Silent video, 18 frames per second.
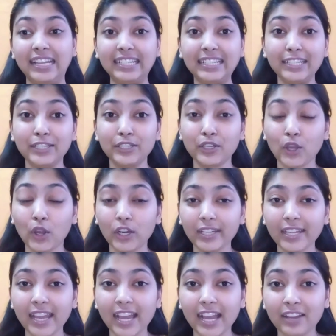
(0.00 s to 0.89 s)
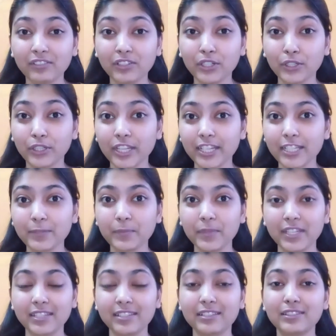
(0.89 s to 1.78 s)
did not have a good
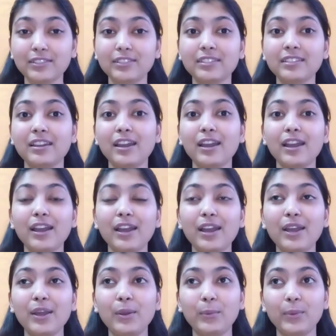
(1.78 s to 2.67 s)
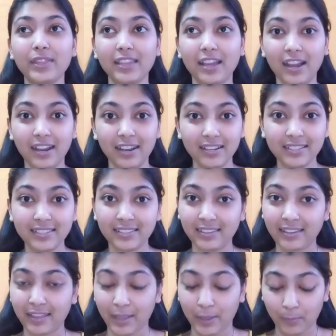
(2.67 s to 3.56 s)
experience with arcs
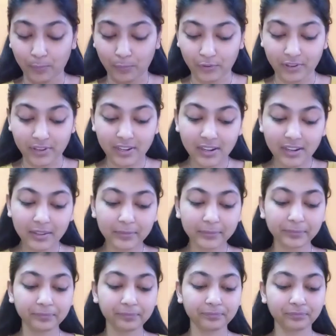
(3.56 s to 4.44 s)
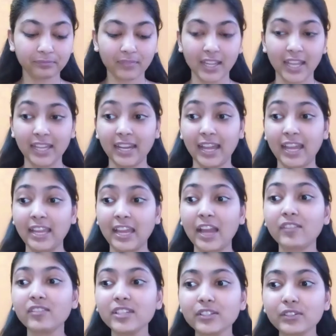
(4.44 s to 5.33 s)
in April, and I
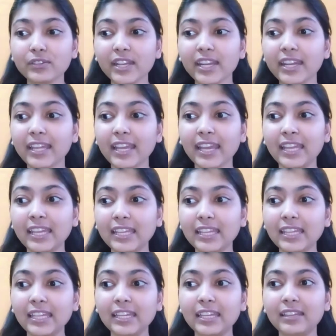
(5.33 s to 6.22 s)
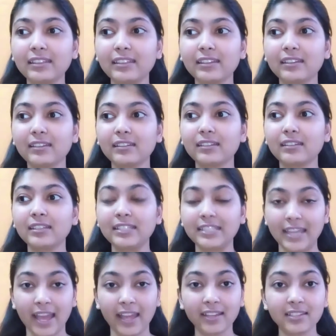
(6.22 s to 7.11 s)
haven't read any
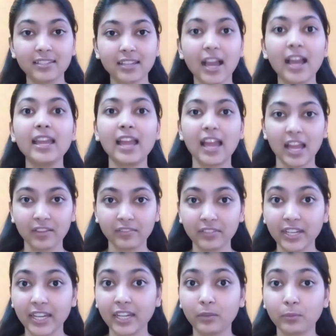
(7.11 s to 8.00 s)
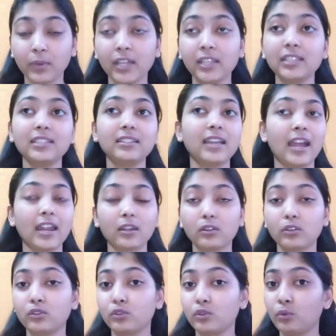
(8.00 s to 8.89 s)
yet. I have read one,
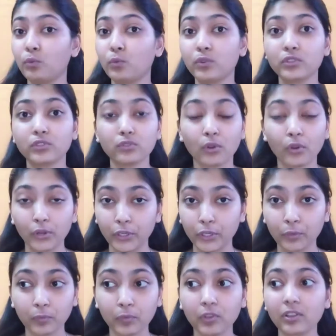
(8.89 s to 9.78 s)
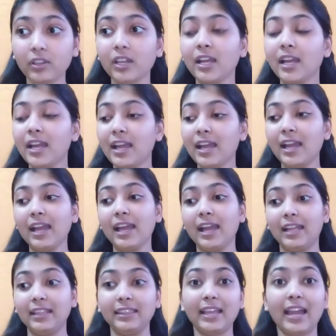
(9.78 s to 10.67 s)
that too was audiobook,
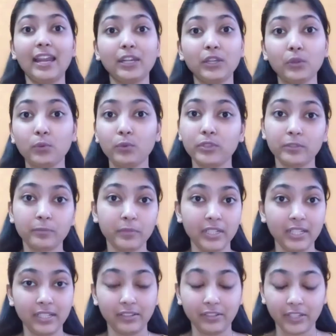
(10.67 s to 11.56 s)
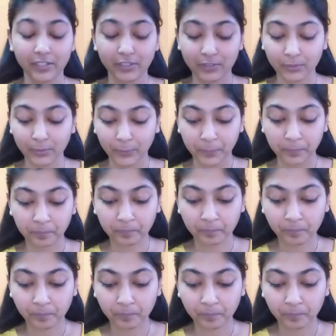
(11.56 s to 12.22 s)
and that too was middle grade. So